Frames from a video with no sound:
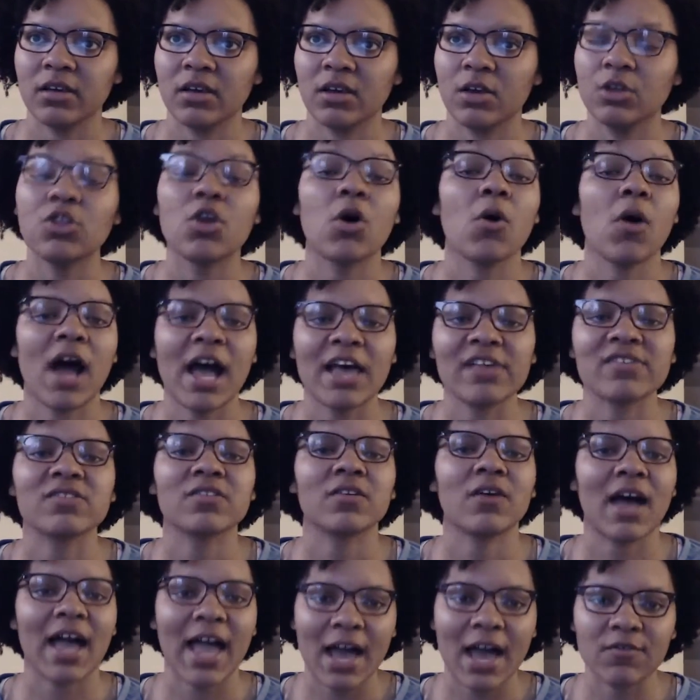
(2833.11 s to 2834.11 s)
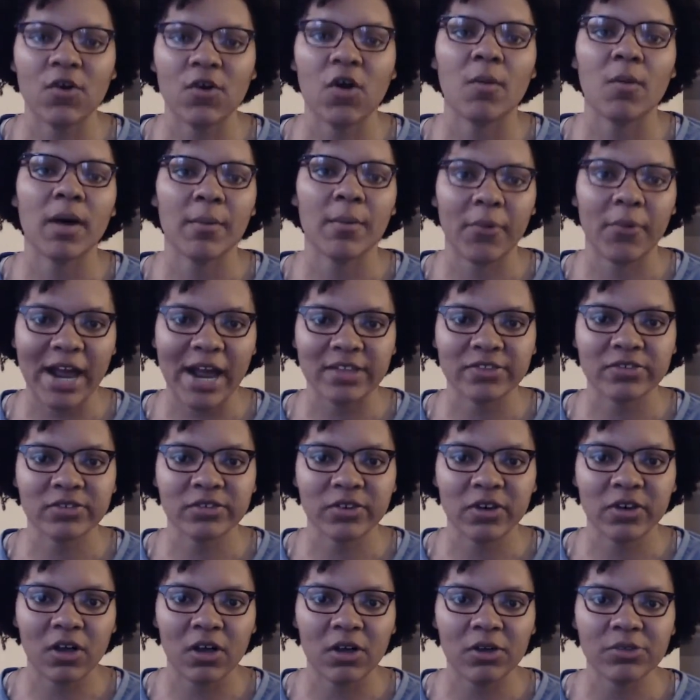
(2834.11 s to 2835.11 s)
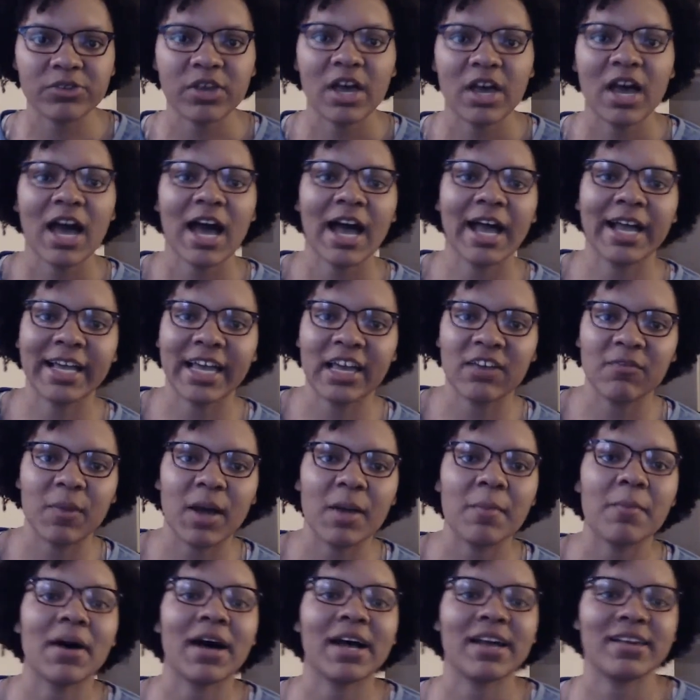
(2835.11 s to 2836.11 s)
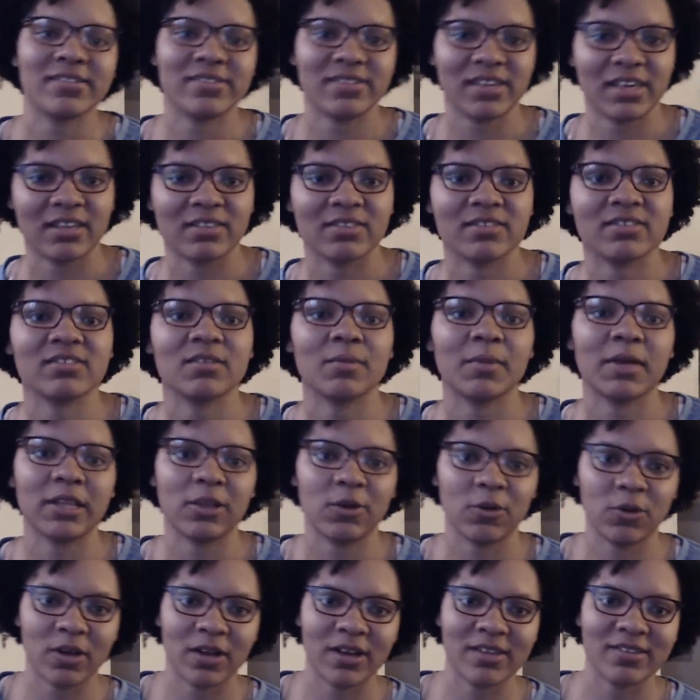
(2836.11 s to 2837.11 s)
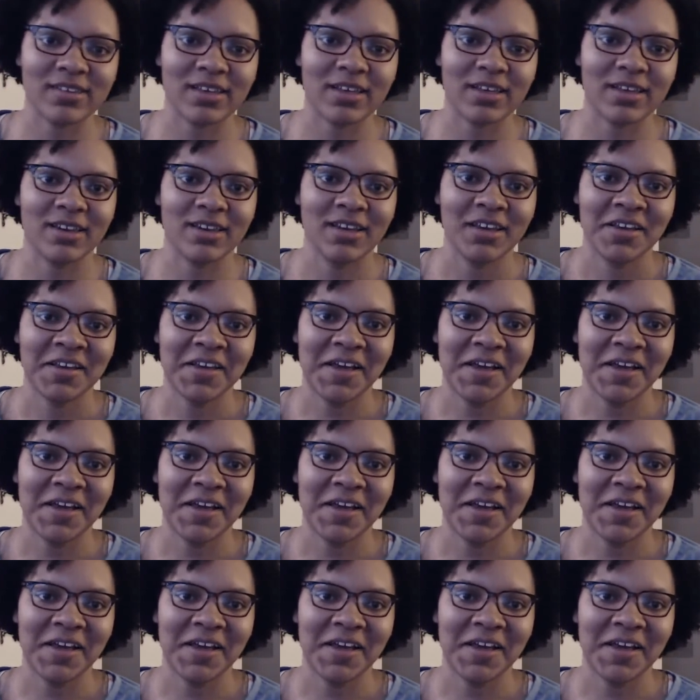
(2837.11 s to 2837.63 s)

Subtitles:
No, I have all my Bratz dolls. I gave my scenes to my little cousin.